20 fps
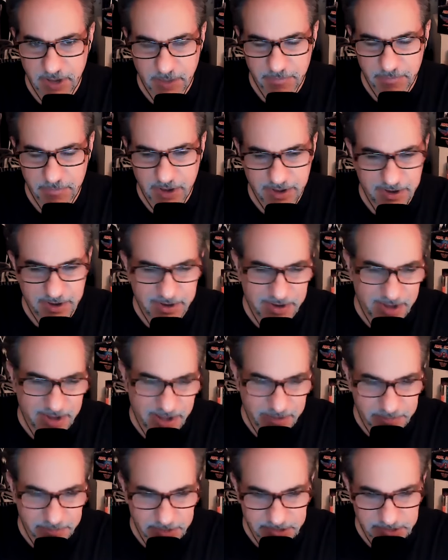I'm not going to
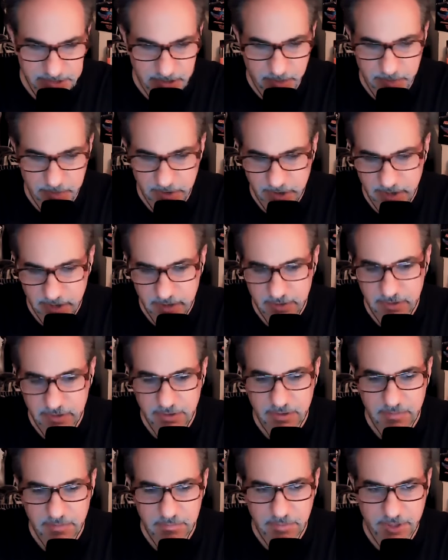name the somebody,
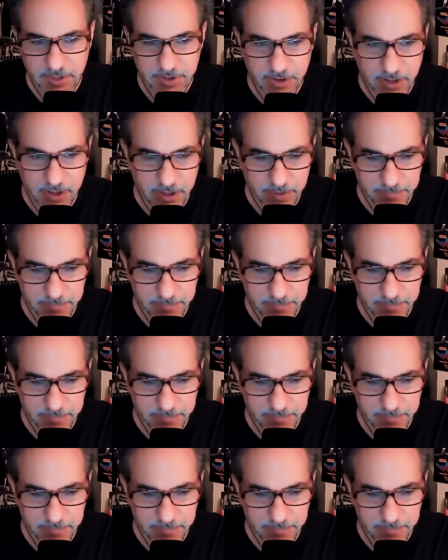but,